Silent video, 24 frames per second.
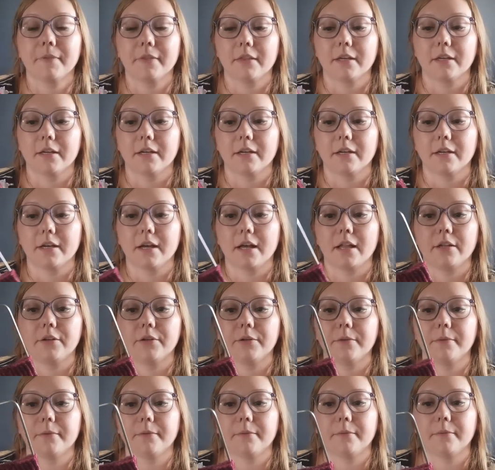The
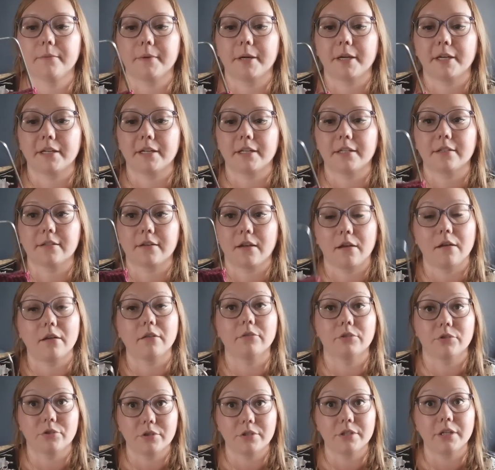colorway is
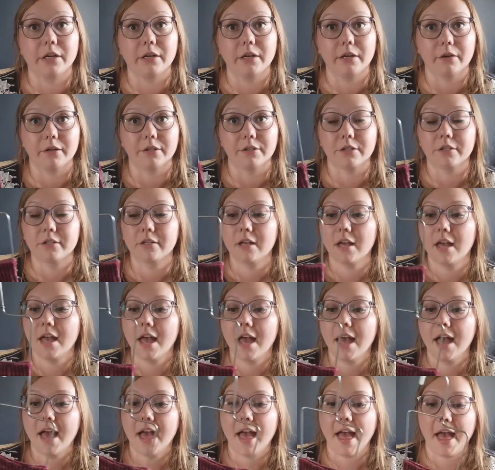called Cherry Orchard,
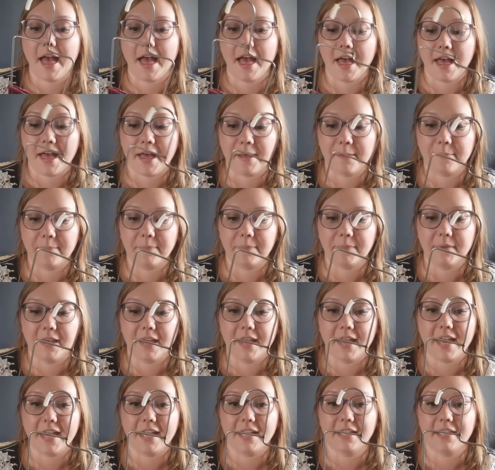
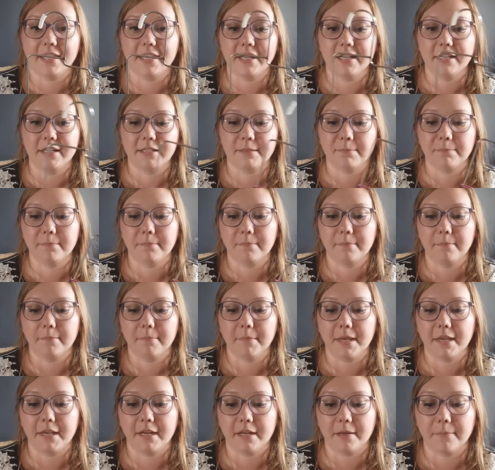and it is
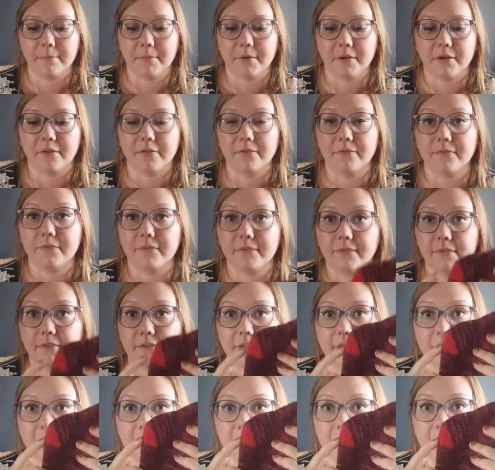made up of
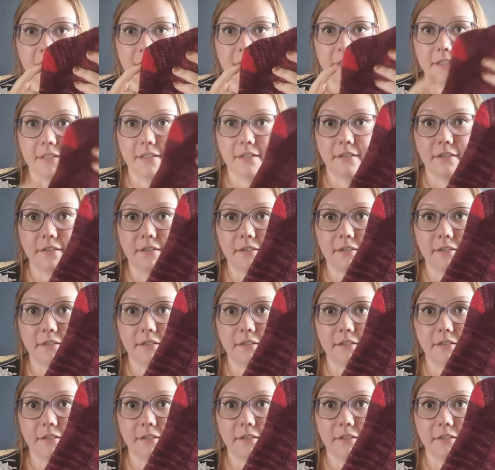this